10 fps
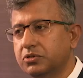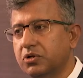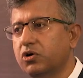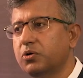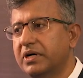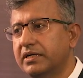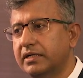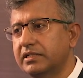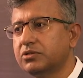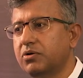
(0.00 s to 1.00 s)
So,
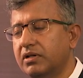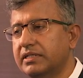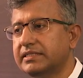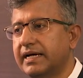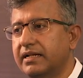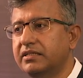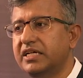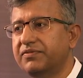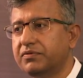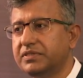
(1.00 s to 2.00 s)
glaucoma is called the
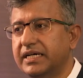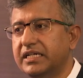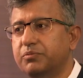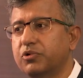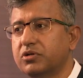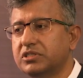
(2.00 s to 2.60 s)
silent thief of sight